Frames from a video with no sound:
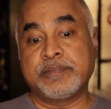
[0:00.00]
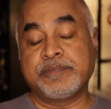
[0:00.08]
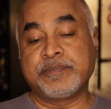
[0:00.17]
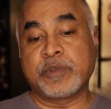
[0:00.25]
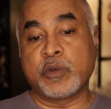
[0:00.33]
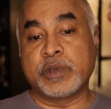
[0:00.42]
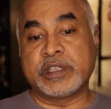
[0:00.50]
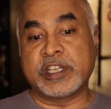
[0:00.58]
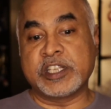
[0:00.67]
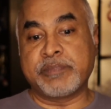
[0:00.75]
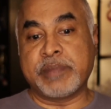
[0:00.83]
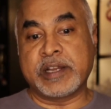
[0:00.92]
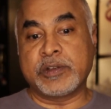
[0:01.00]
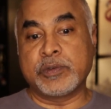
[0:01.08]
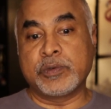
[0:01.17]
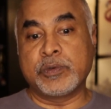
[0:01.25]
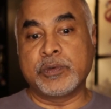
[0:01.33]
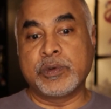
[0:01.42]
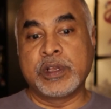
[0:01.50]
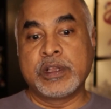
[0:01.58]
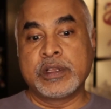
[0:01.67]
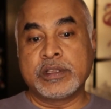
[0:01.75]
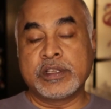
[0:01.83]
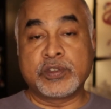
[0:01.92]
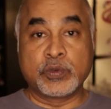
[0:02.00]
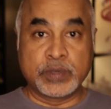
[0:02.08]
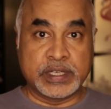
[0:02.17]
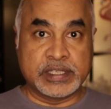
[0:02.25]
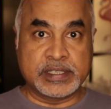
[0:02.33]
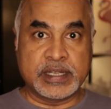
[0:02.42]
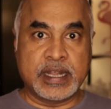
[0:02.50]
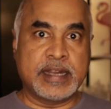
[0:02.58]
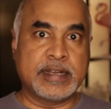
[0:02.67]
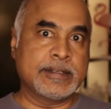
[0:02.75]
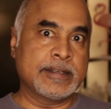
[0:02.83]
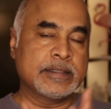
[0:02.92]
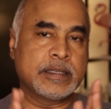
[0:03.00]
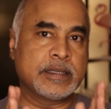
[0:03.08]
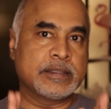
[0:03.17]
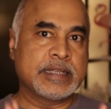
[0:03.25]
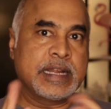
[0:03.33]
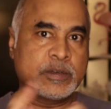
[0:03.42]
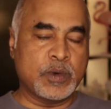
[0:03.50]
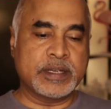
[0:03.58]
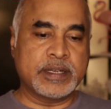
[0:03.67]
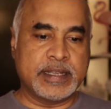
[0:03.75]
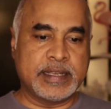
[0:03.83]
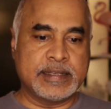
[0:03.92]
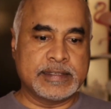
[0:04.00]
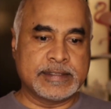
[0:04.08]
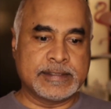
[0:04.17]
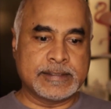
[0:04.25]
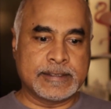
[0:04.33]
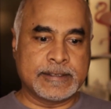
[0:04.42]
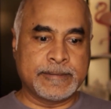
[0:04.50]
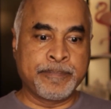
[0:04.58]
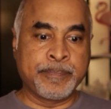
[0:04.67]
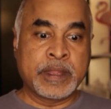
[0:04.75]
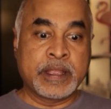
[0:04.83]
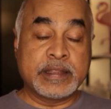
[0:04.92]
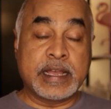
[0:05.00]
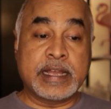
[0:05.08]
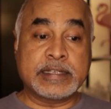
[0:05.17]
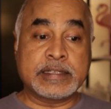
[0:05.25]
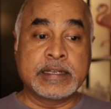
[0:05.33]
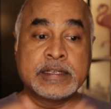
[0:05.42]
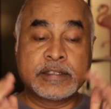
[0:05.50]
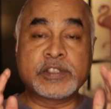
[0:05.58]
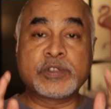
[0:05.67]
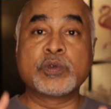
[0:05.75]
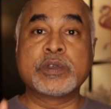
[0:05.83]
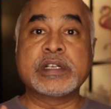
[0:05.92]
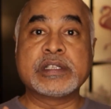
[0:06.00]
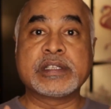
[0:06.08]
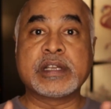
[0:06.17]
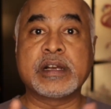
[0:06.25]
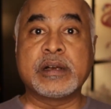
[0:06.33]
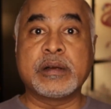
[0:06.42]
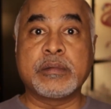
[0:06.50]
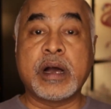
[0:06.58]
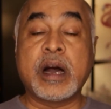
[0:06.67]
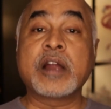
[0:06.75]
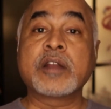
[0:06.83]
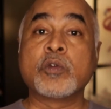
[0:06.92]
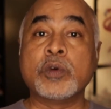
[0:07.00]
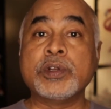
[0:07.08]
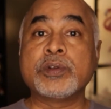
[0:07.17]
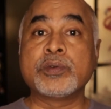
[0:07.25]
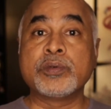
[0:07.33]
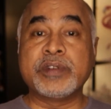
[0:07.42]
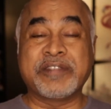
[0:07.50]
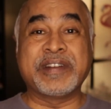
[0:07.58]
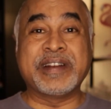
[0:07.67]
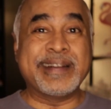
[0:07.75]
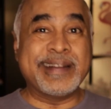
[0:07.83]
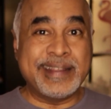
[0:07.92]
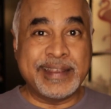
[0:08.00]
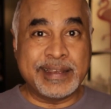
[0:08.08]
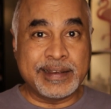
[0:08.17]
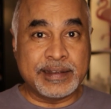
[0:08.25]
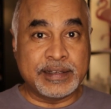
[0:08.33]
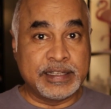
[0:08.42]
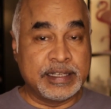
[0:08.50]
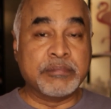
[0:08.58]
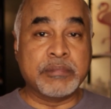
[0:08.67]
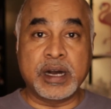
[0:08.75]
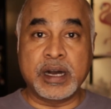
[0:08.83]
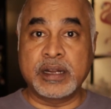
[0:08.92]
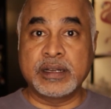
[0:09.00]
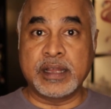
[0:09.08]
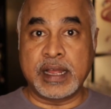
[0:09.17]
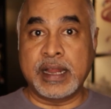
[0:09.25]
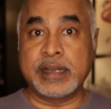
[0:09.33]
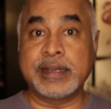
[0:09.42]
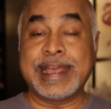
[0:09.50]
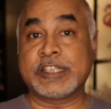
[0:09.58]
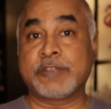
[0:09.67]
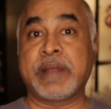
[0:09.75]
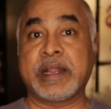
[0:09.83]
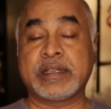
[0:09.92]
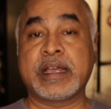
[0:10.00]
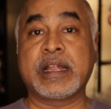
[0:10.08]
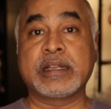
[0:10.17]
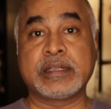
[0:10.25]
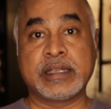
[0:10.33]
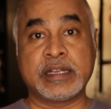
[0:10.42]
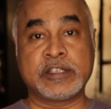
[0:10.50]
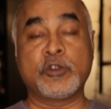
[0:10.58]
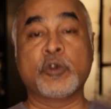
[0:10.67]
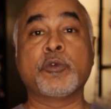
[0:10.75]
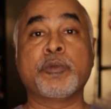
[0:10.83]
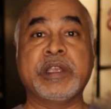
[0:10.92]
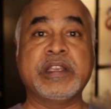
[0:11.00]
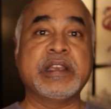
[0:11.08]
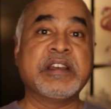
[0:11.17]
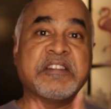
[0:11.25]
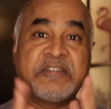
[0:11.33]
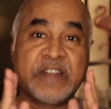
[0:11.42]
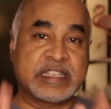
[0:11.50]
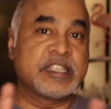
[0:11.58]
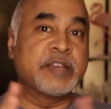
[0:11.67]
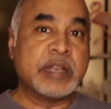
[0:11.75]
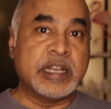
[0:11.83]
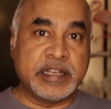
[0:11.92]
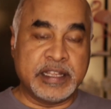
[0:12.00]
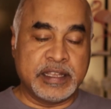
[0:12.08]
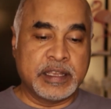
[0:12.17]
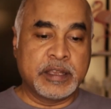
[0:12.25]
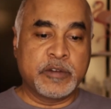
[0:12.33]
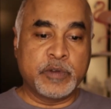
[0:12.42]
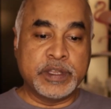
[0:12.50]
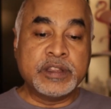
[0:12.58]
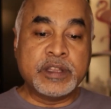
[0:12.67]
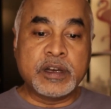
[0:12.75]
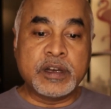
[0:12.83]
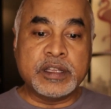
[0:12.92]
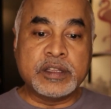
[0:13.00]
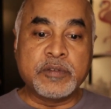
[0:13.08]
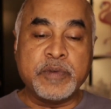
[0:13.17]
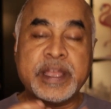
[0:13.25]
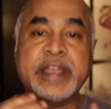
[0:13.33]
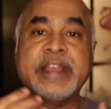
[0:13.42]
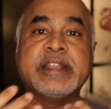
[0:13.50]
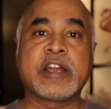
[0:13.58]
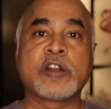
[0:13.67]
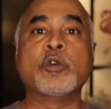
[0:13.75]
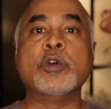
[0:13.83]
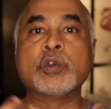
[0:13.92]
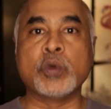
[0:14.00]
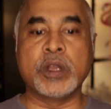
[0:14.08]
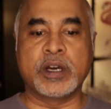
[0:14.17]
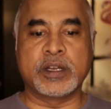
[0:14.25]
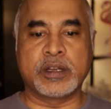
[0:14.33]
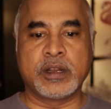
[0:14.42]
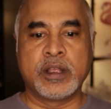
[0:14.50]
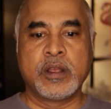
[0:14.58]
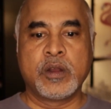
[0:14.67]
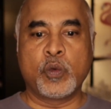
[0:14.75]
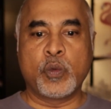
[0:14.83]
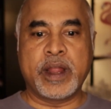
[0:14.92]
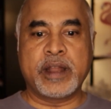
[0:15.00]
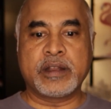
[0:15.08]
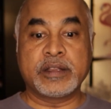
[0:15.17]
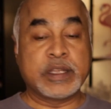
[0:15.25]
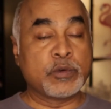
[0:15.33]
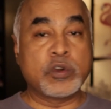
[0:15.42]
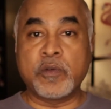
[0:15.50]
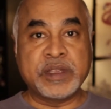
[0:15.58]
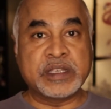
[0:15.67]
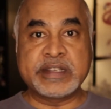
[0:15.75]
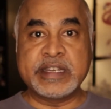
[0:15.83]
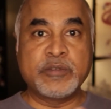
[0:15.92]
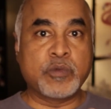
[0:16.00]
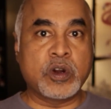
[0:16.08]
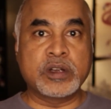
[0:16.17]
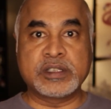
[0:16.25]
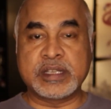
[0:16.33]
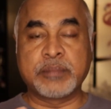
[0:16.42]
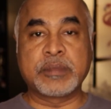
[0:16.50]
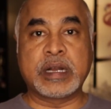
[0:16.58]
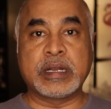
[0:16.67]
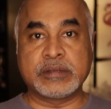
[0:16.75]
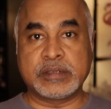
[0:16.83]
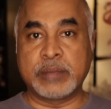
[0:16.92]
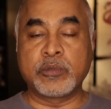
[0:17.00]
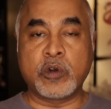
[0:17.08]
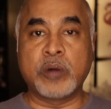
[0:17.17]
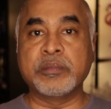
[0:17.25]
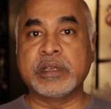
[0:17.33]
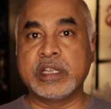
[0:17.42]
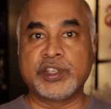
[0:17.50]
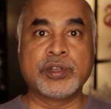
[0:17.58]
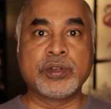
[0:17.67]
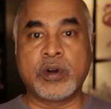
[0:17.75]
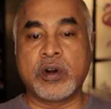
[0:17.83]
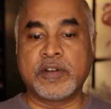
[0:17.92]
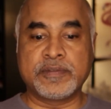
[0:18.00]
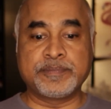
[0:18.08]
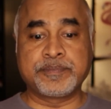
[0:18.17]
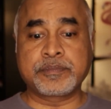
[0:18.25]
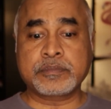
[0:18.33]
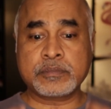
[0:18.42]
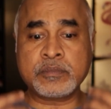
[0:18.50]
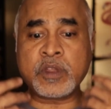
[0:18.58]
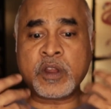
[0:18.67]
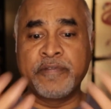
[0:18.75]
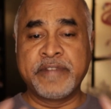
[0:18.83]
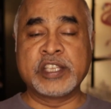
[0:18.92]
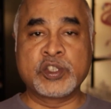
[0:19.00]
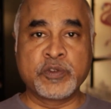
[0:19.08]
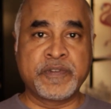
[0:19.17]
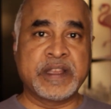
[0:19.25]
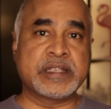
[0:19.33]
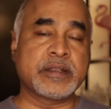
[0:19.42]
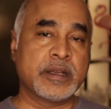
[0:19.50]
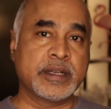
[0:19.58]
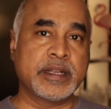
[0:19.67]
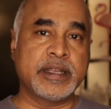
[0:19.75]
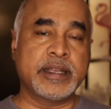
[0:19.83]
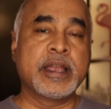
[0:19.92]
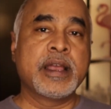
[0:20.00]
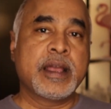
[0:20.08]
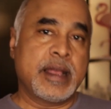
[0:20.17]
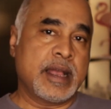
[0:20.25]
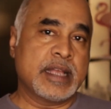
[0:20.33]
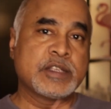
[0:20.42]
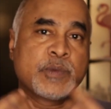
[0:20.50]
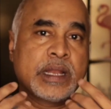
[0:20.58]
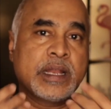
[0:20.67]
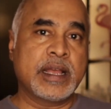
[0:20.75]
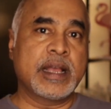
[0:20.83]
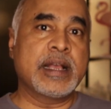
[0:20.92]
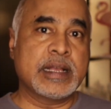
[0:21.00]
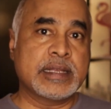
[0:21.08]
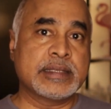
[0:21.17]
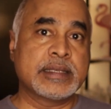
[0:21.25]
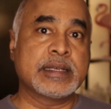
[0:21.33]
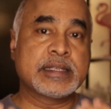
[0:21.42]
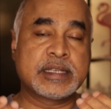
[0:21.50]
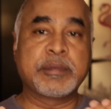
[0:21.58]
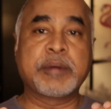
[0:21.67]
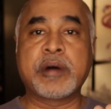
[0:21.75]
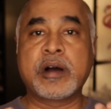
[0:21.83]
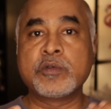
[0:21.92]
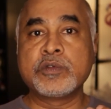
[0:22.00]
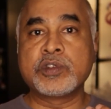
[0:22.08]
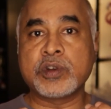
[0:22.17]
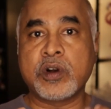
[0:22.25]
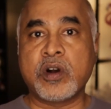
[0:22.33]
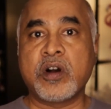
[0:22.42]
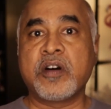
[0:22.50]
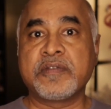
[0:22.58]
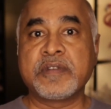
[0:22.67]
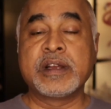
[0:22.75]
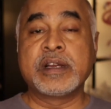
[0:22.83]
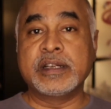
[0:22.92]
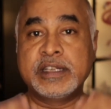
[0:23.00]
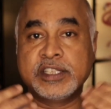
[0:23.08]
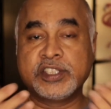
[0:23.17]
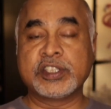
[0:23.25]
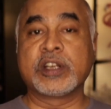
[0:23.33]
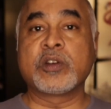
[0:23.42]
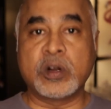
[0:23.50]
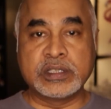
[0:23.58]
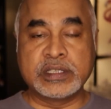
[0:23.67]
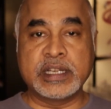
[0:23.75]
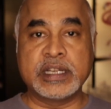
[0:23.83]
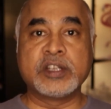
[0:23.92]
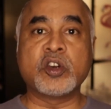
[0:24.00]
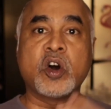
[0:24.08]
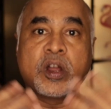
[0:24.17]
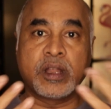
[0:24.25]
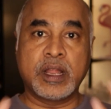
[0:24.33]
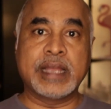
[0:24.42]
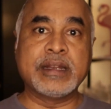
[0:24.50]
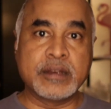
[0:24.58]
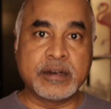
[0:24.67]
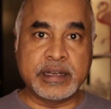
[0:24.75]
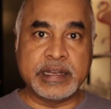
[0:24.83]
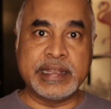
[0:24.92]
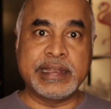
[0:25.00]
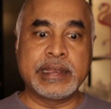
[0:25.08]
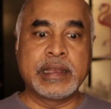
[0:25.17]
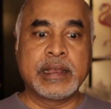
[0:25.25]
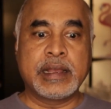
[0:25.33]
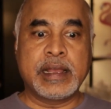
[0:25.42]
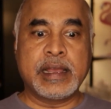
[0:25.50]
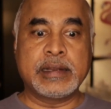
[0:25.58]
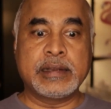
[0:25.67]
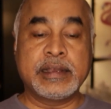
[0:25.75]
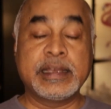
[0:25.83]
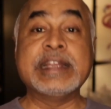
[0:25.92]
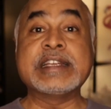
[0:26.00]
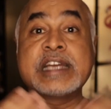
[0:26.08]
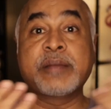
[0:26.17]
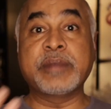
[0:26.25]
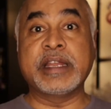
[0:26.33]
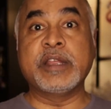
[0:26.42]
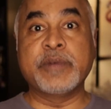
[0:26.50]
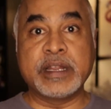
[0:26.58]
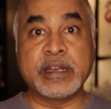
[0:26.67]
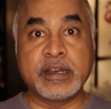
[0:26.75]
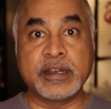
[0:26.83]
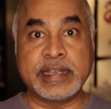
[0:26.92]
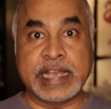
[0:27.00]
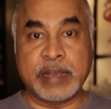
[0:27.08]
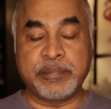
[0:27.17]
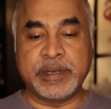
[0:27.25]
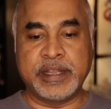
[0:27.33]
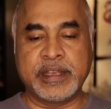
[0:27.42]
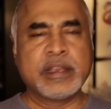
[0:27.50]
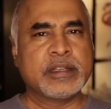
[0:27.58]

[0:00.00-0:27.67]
with respect to the students, and that one is that the students are going to definitely demand and expect that there should be flexibility in the way they are going to learn, where they would obviously want some combination of face-to-face learning as well as some amount of digital content, online learning, and anytime, anywhere learning happening.